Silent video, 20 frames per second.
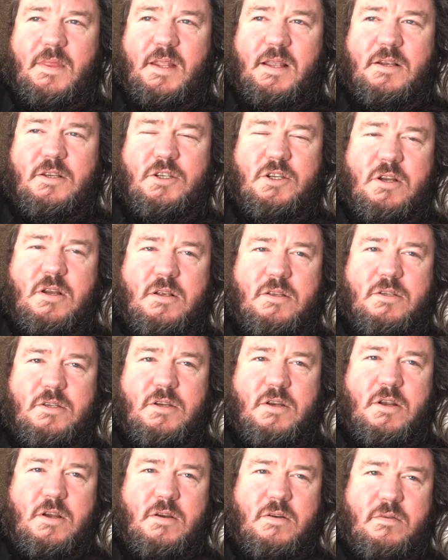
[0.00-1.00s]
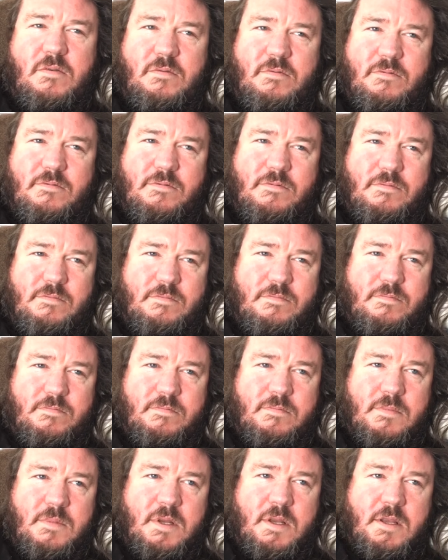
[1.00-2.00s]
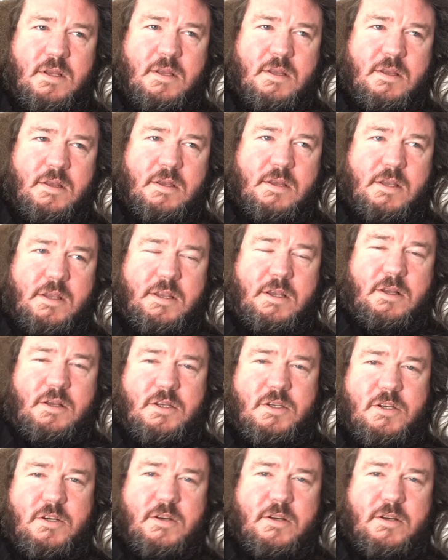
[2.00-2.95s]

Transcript: And Jon Snow kills her